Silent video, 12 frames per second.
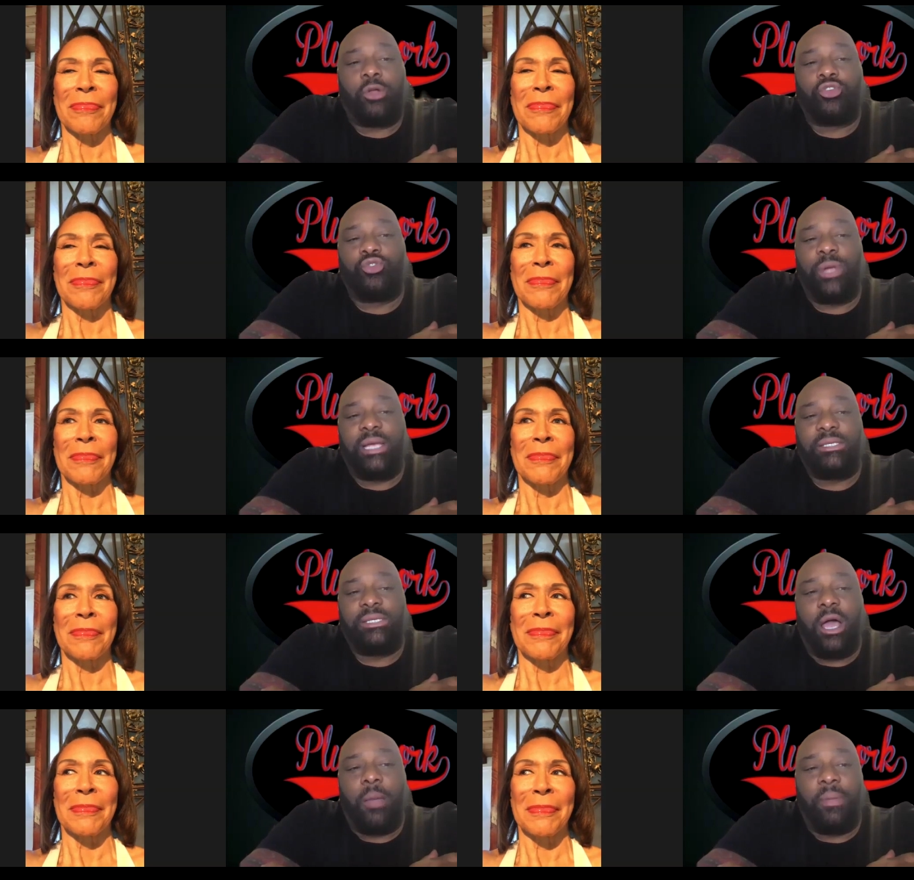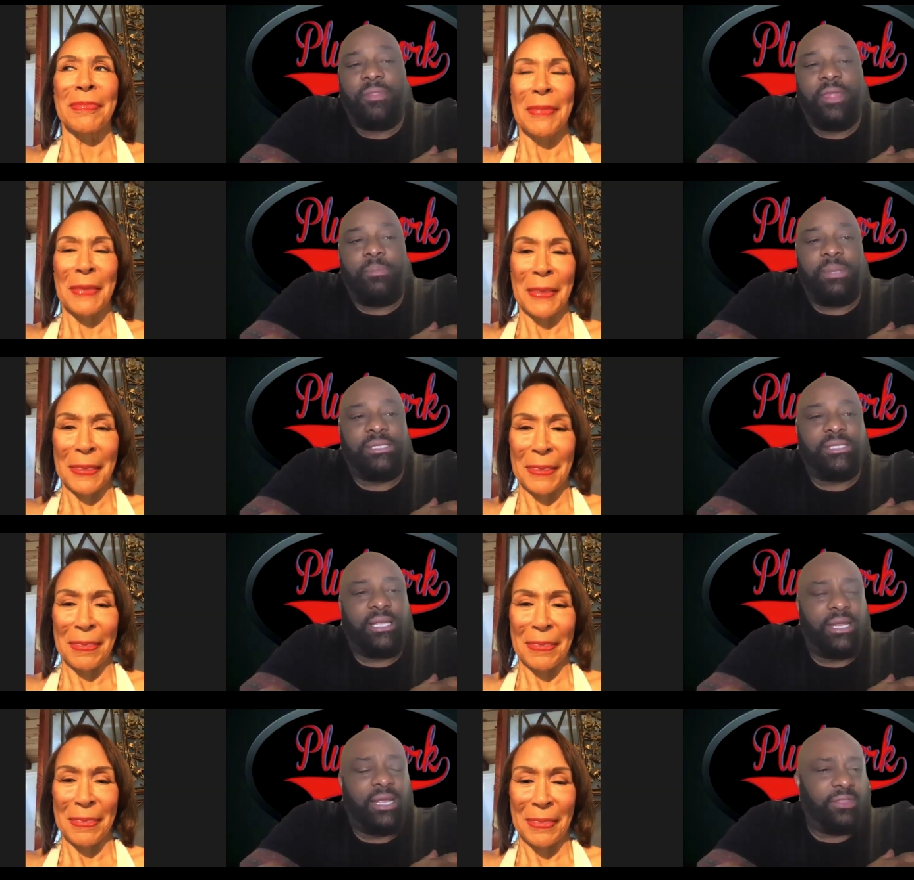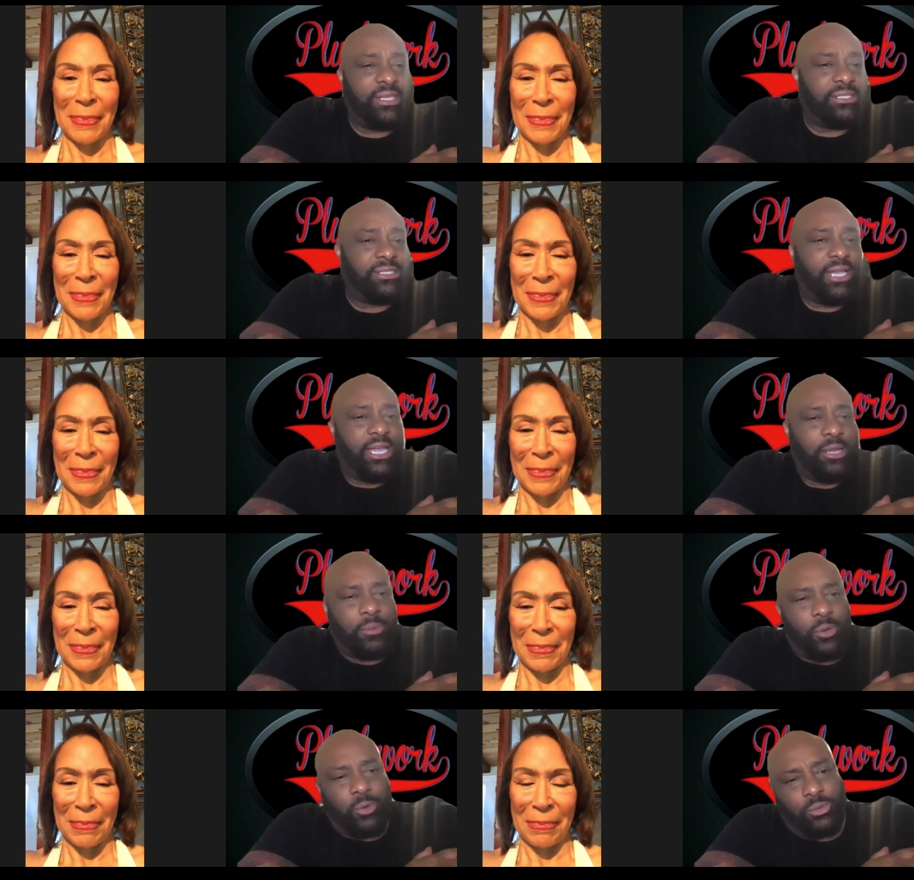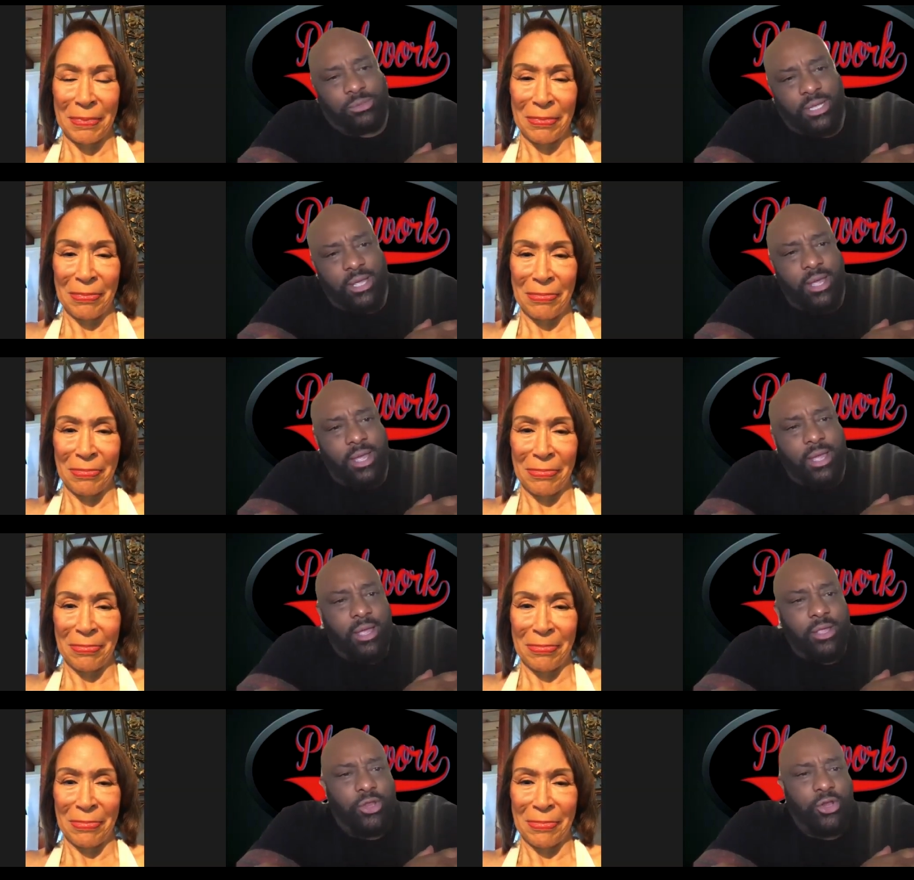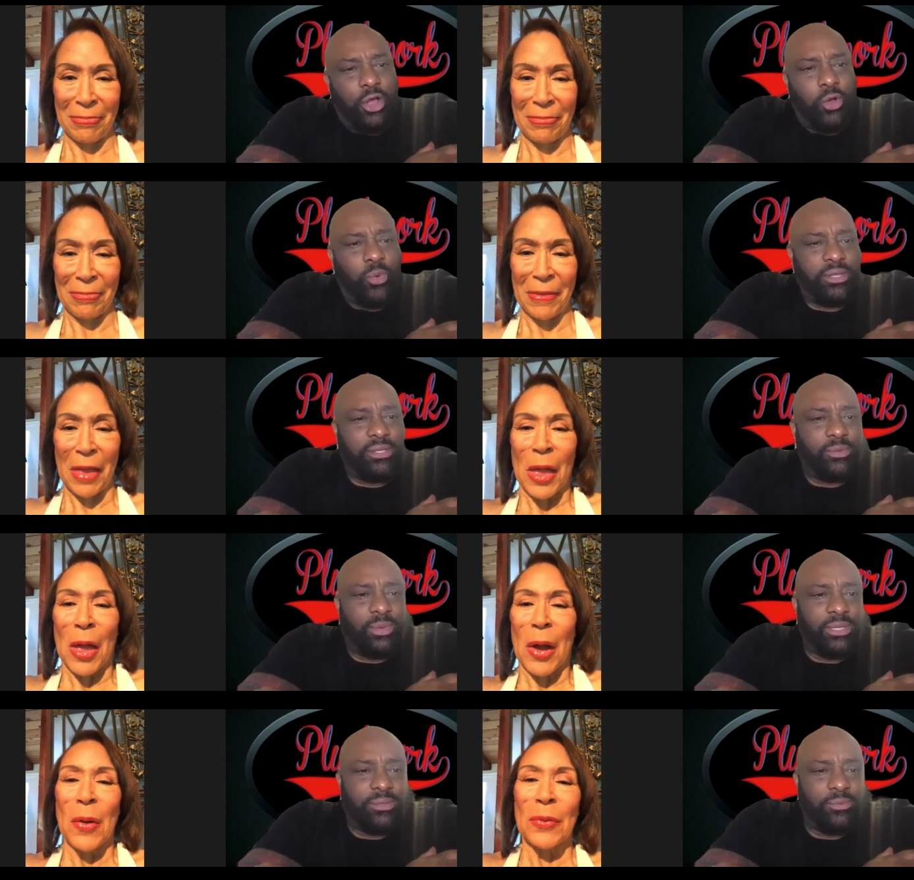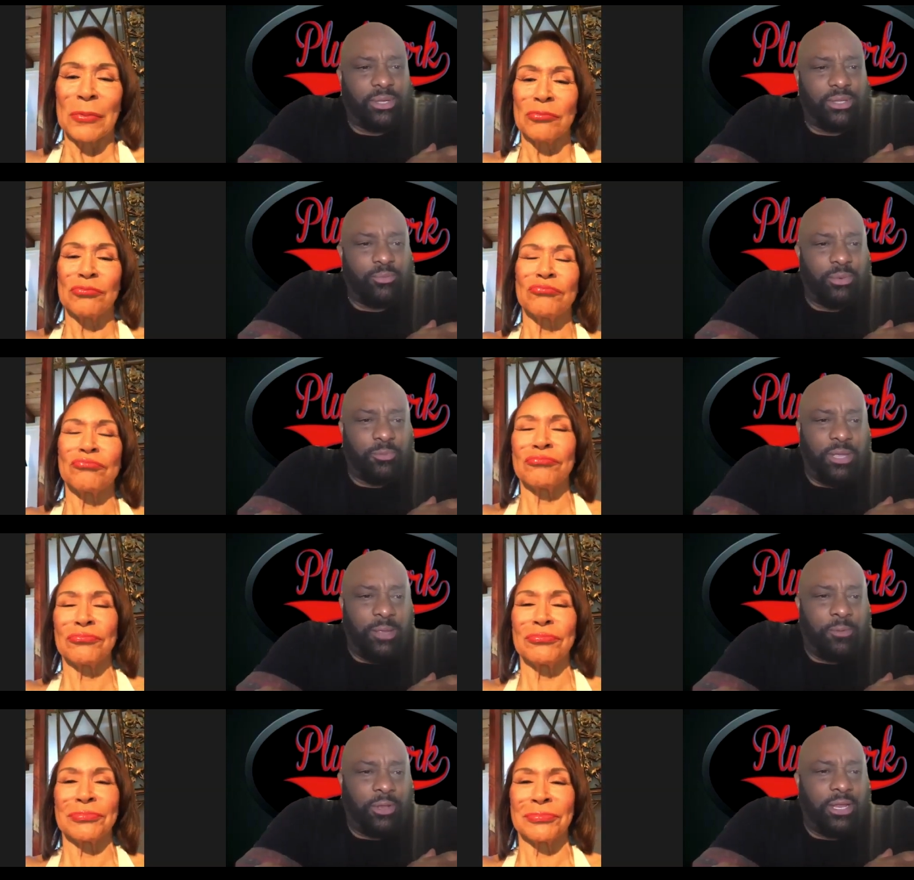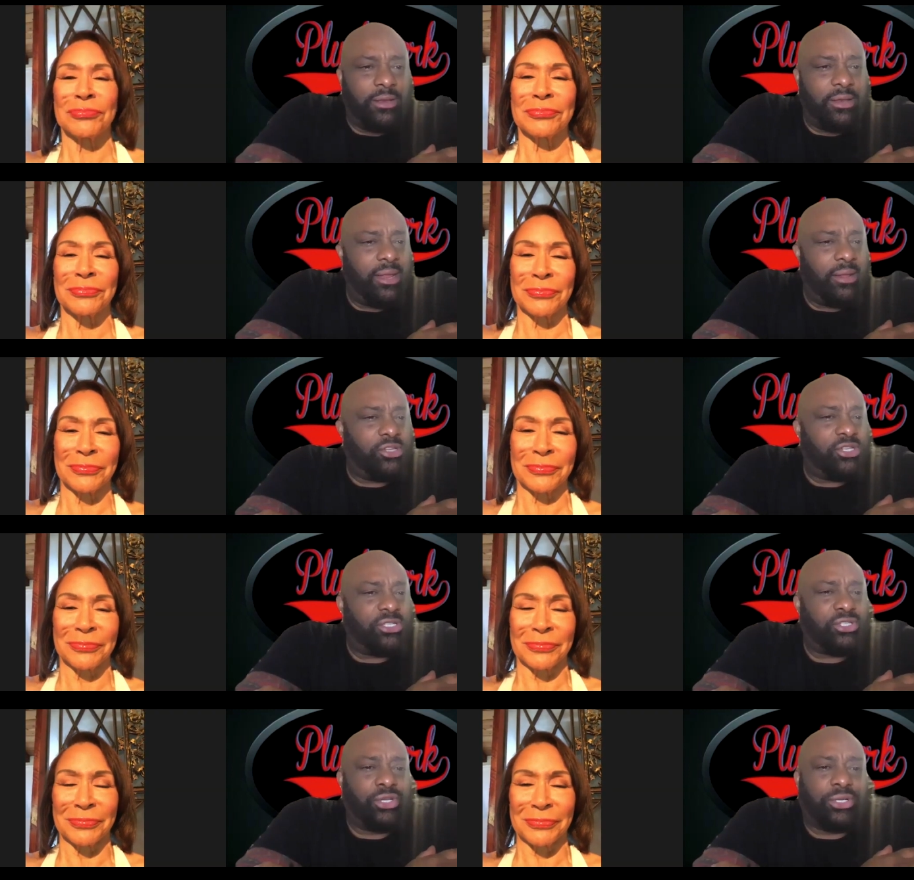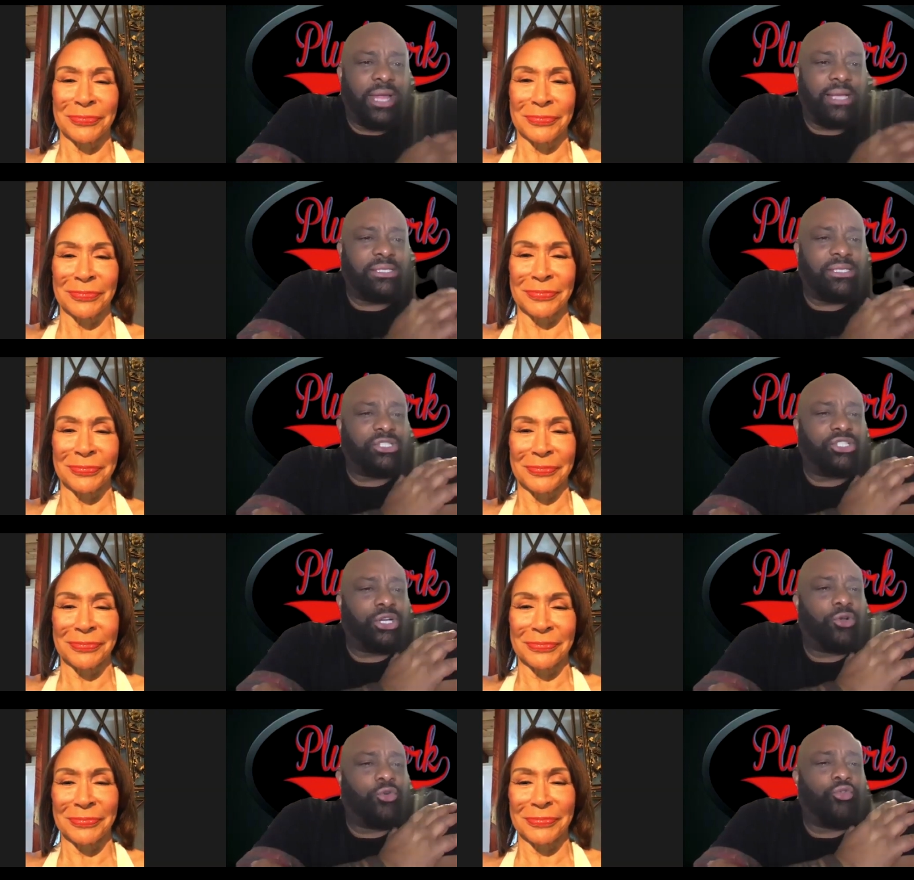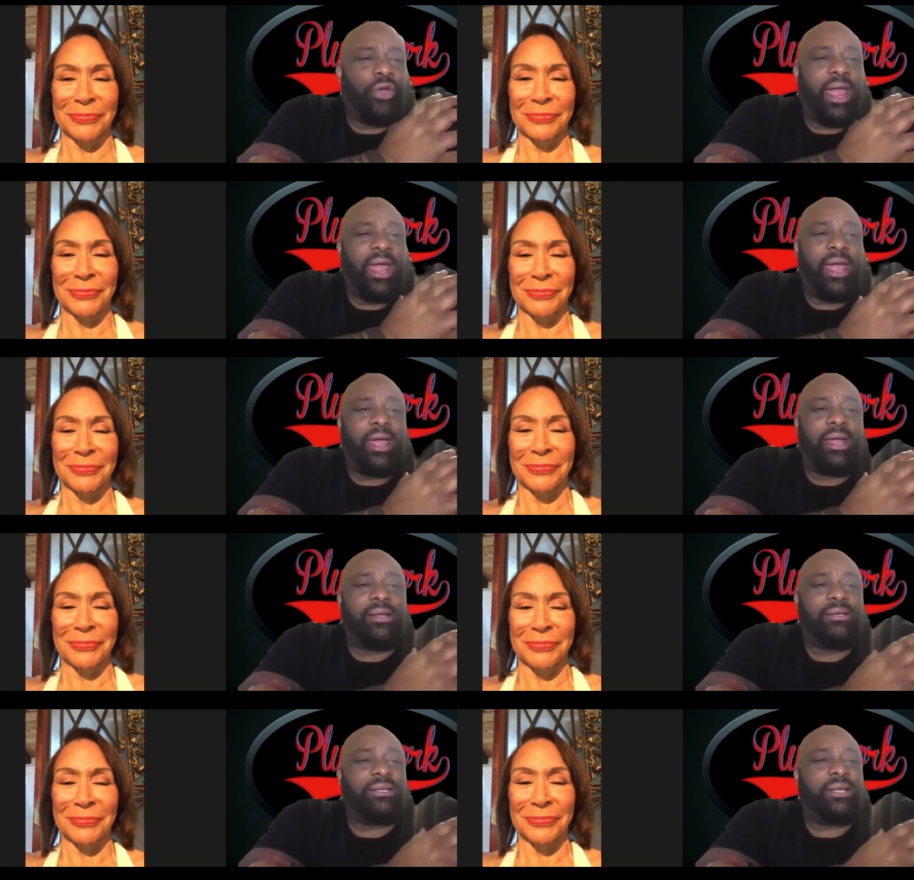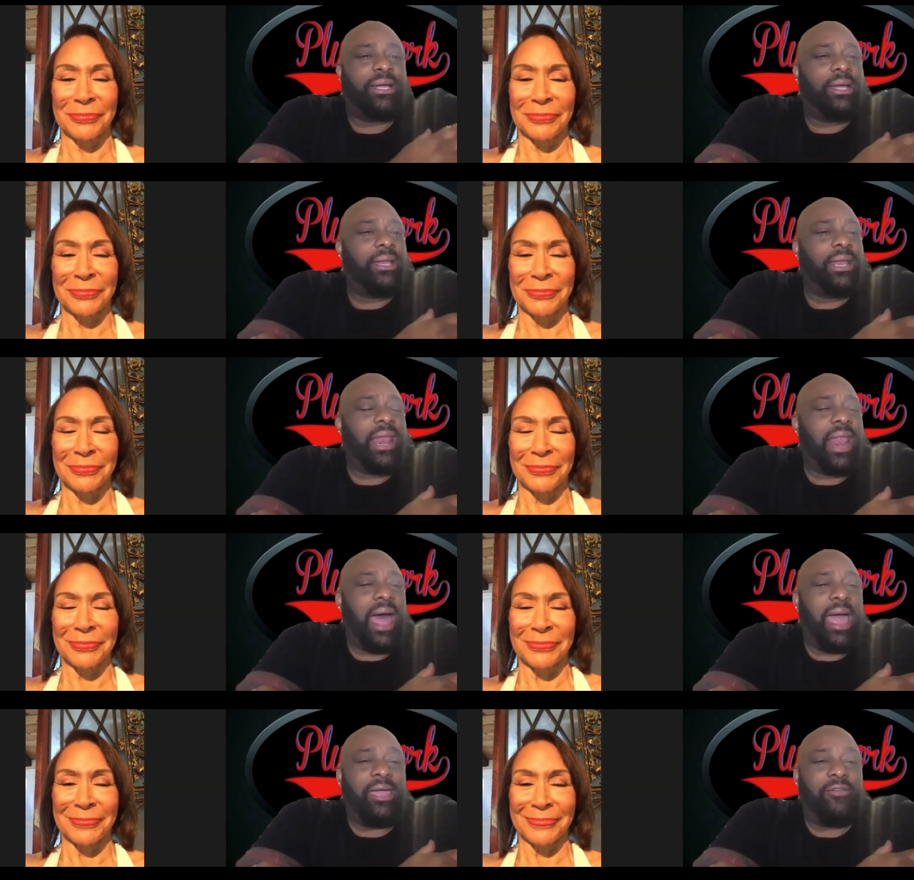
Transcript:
Speaker 1: dressed up and they'd be sitting at these tables you know with with with with people and it just looked like such a grand life